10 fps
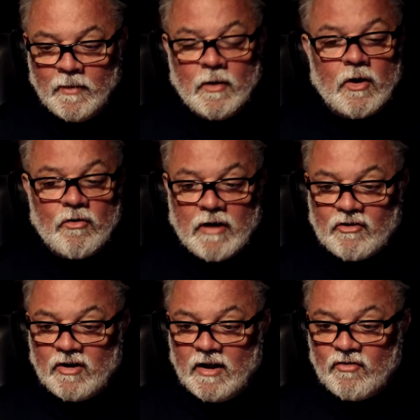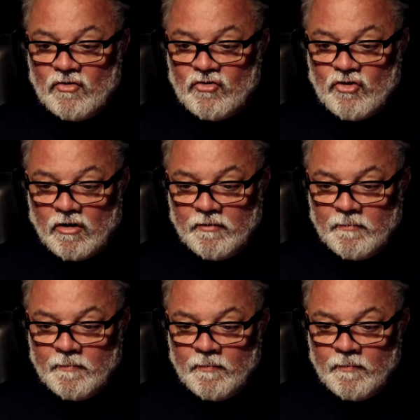Congratulations, John.